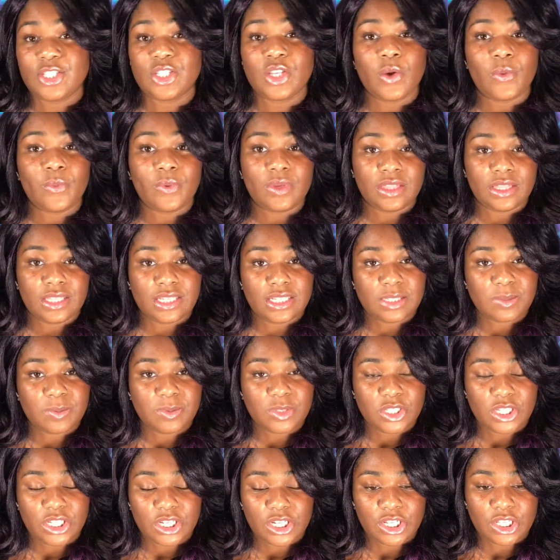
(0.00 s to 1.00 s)
So with this
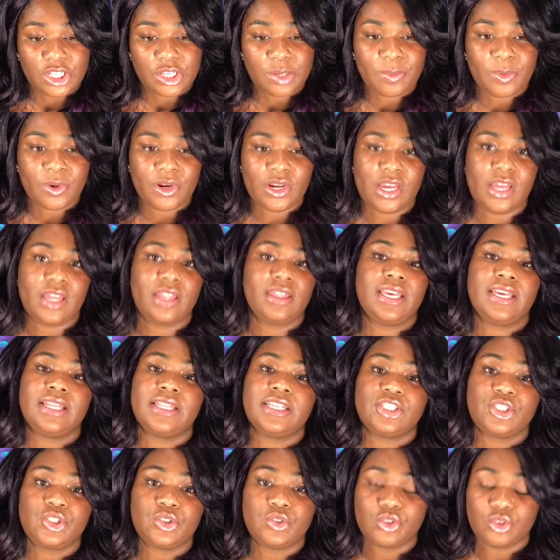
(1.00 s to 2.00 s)
particular brand, they
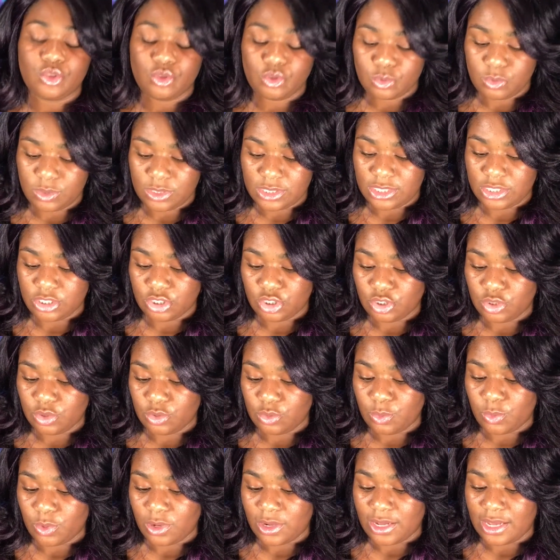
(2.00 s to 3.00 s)
let you choose what scent
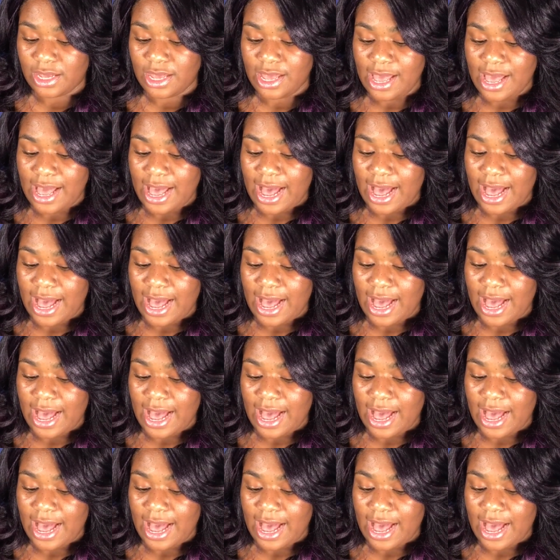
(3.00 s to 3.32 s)
you want.